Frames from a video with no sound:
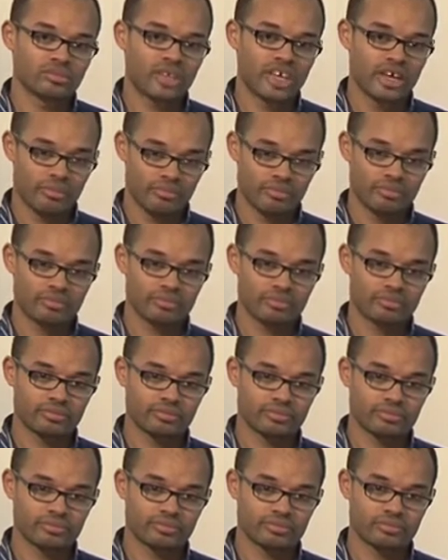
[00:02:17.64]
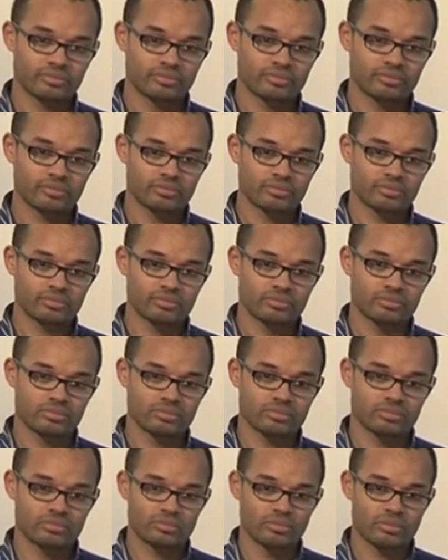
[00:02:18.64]
Yep. So have
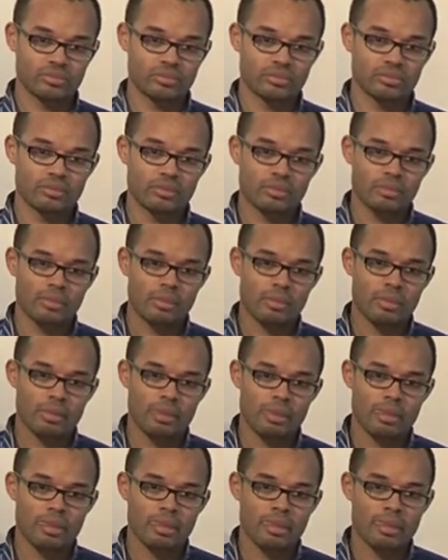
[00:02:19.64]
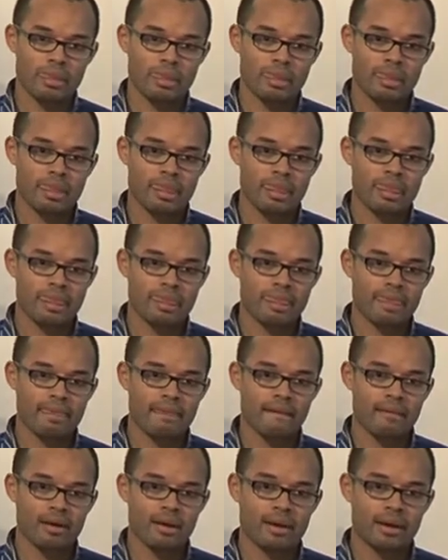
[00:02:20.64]
you done any survey
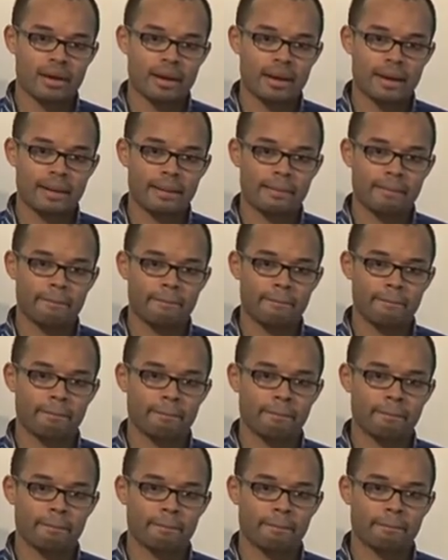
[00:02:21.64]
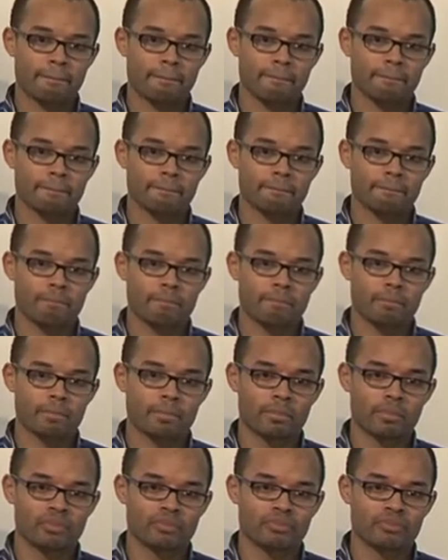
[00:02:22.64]
kind of, you know, as you're going
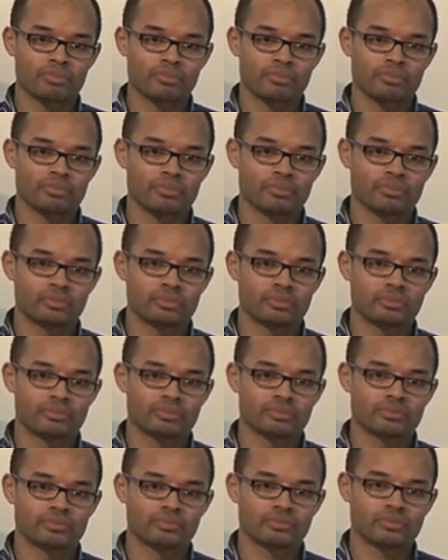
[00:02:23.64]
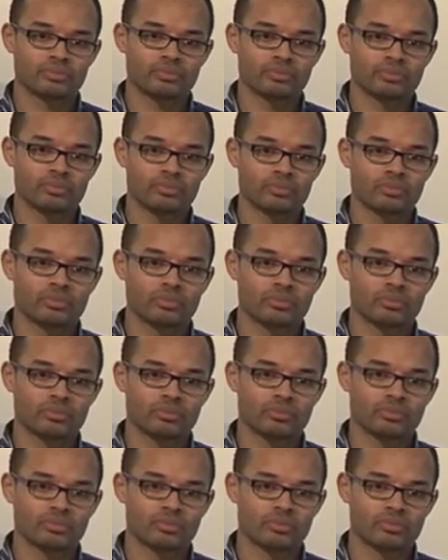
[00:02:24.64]
to talk with potential customers, or
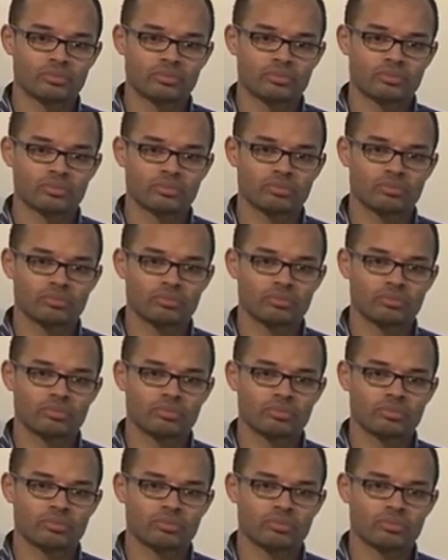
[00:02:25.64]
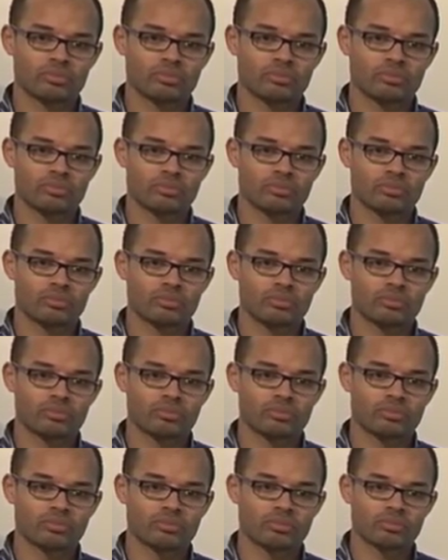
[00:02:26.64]
maybe you can do some service and
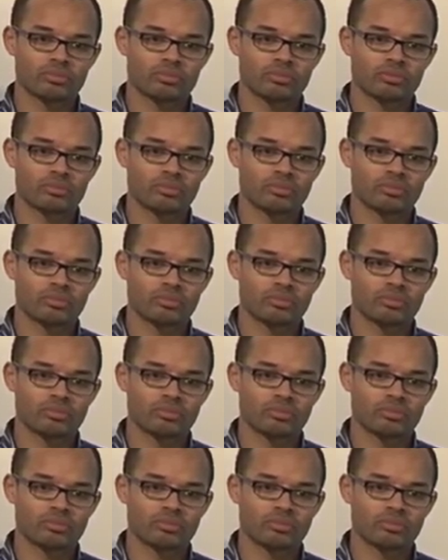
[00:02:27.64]
just put it?